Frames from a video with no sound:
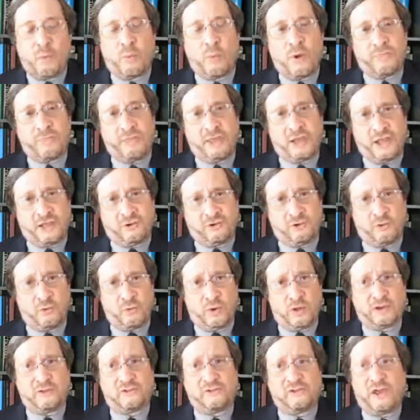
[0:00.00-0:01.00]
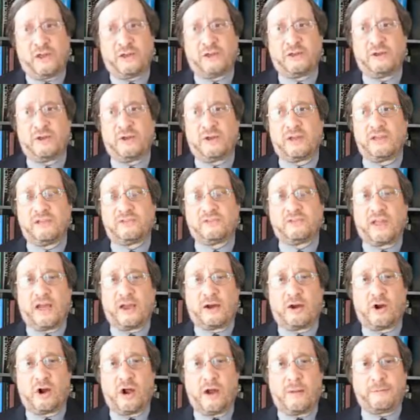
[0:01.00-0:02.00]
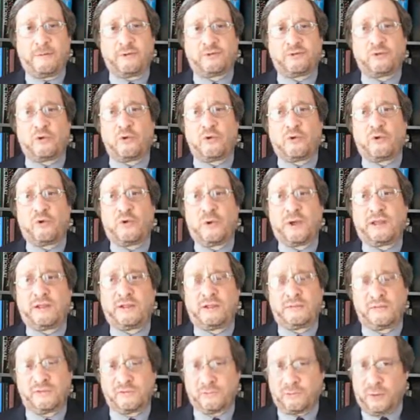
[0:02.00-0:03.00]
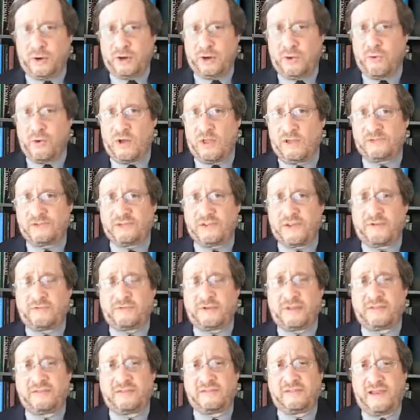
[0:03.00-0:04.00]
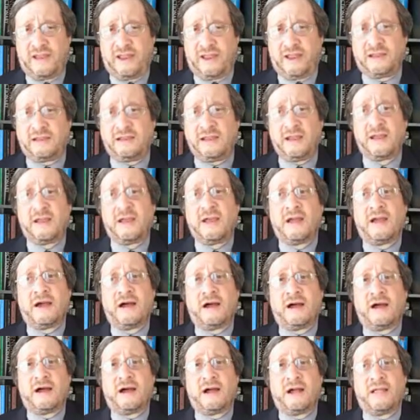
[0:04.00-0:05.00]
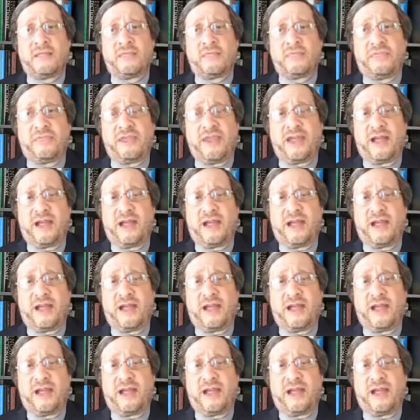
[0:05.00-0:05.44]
One thing I do want to tell you is that our upper school curriculum is pretty well self-contained, the